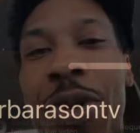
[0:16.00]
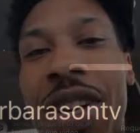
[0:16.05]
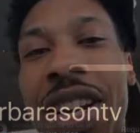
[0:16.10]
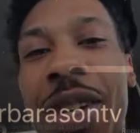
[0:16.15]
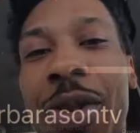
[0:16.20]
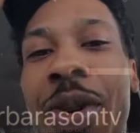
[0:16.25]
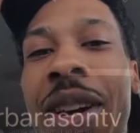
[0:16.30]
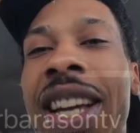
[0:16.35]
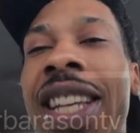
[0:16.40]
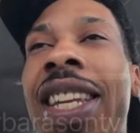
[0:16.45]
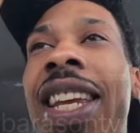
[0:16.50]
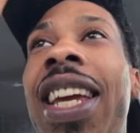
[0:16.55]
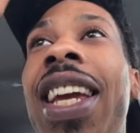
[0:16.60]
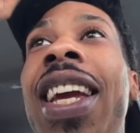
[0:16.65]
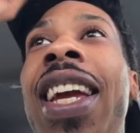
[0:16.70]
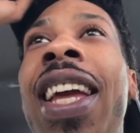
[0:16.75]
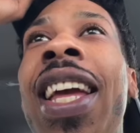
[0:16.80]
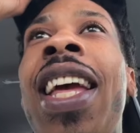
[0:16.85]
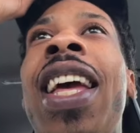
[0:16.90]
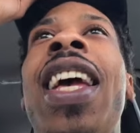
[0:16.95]
is a put some fur that little
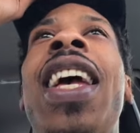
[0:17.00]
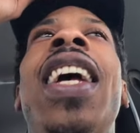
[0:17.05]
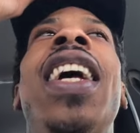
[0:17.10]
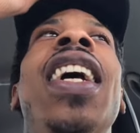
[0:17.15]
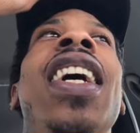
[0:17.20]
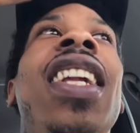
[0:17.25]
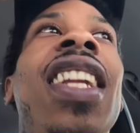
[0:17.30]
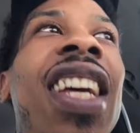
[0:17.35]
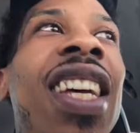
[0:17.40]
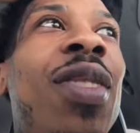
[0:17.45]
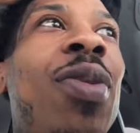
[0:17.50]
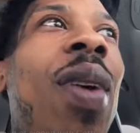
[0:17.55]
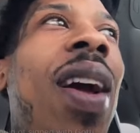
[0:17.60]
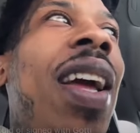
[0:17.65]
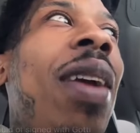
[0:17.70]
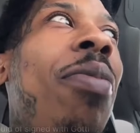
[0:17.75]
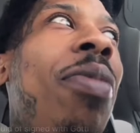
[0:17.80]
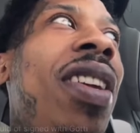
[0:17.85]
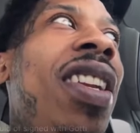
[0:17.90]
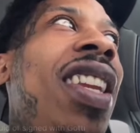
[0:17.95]
ass head.
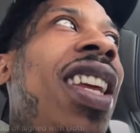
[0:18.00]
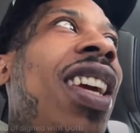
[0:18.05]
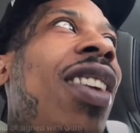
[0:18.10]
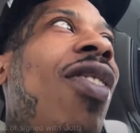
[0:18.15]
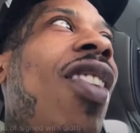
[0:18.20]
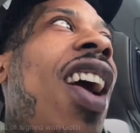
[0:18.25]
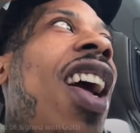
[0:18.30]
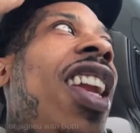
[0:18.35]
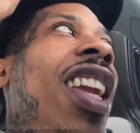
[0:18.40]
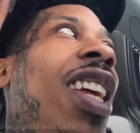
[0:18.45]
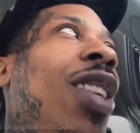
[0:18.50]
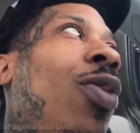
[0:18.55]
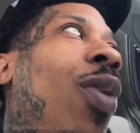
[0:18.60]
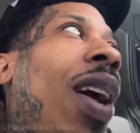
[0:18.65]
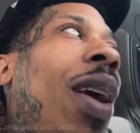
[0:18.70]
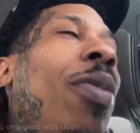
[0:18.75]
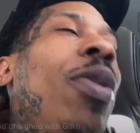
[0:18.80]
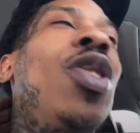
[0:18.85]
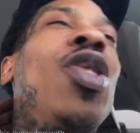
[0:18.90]
That's why he be dick riding.